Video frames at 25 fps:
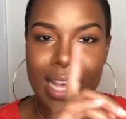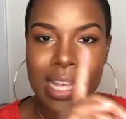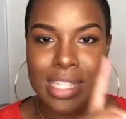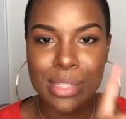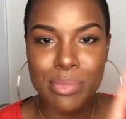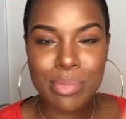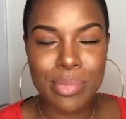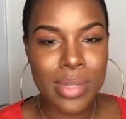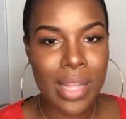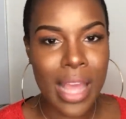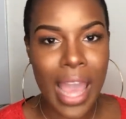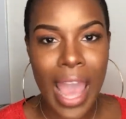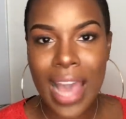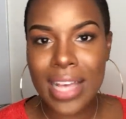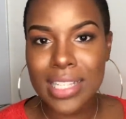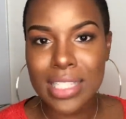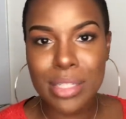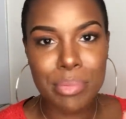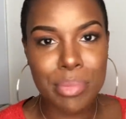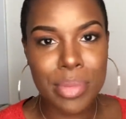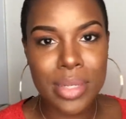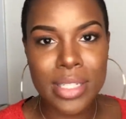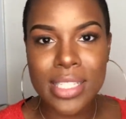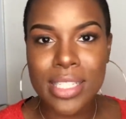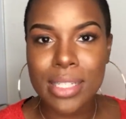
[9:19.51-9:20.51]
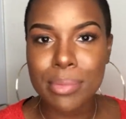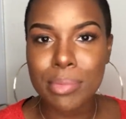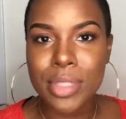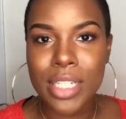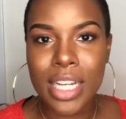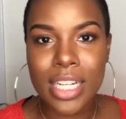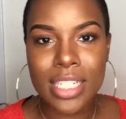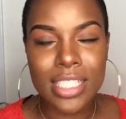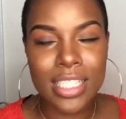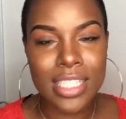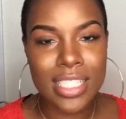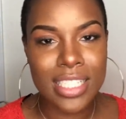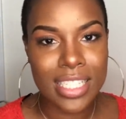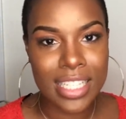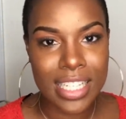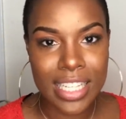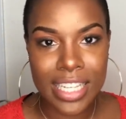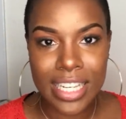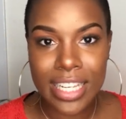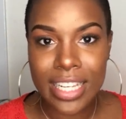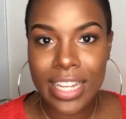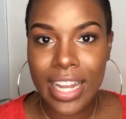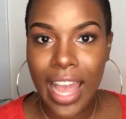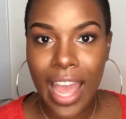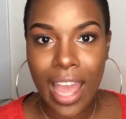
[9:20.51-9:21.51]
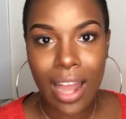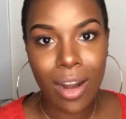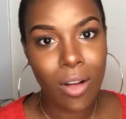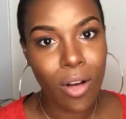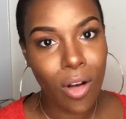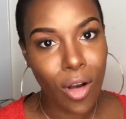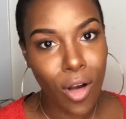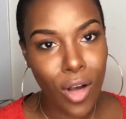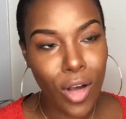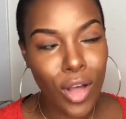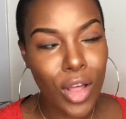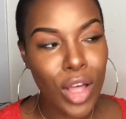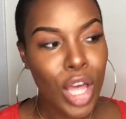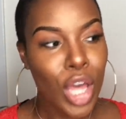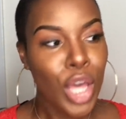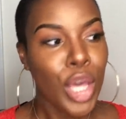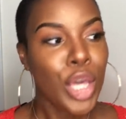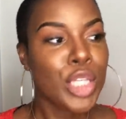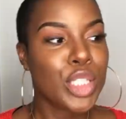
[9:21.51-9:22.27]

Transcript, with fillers: has hasn't been subjected to heat at all.